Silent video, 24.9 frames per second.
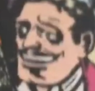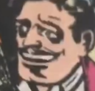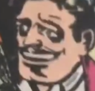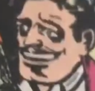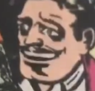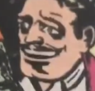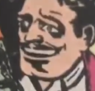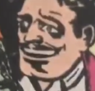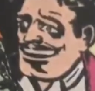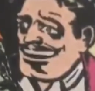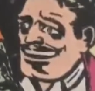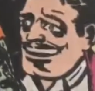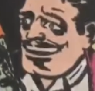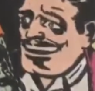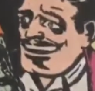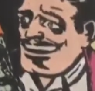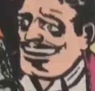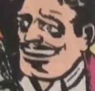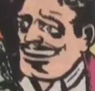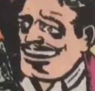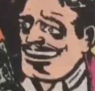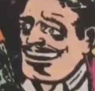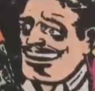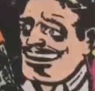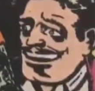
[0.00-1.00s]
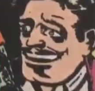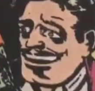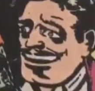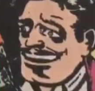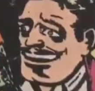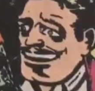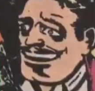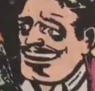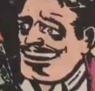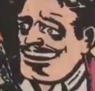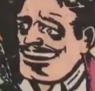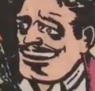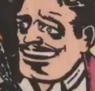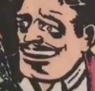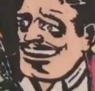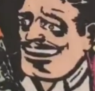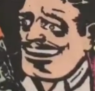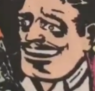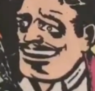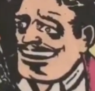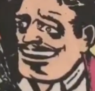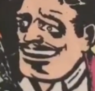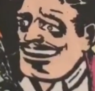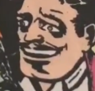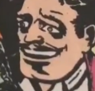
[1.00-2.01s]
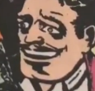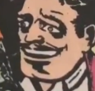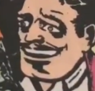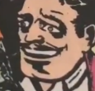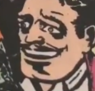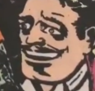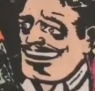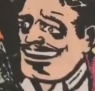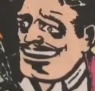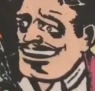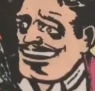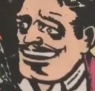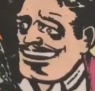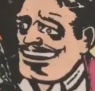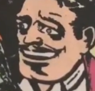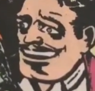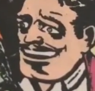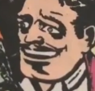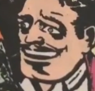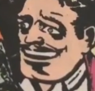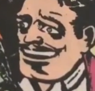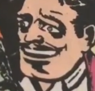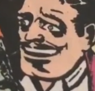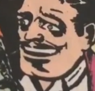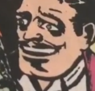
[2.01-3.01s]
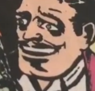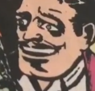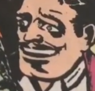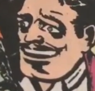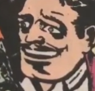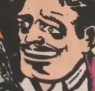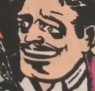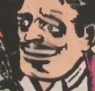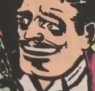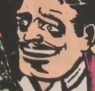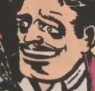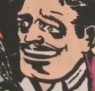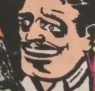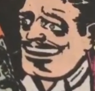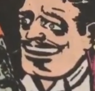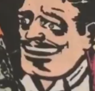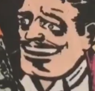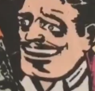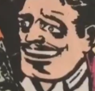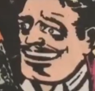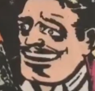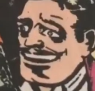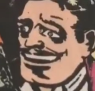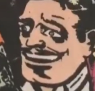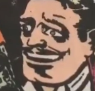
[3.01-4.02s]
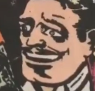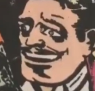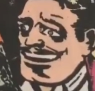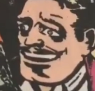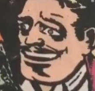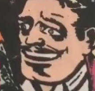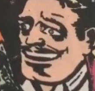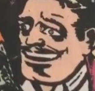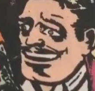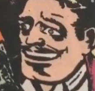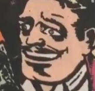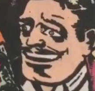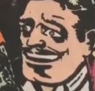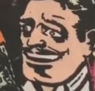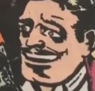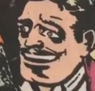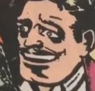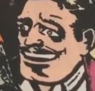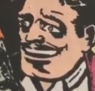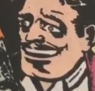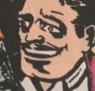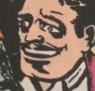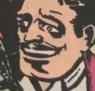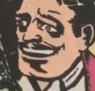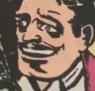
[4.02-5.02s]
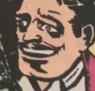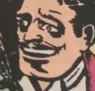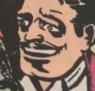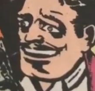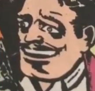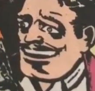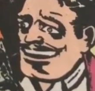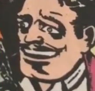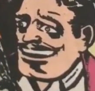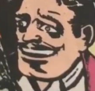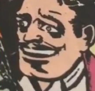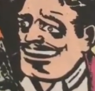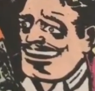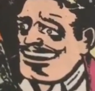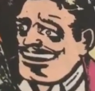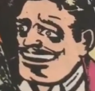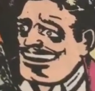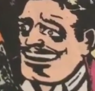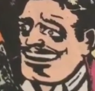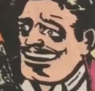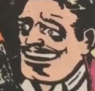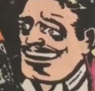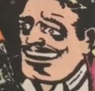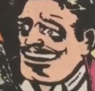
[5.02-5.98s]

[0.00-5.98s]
says, $100 bill, whoopee, here's my chance to get back what I lost.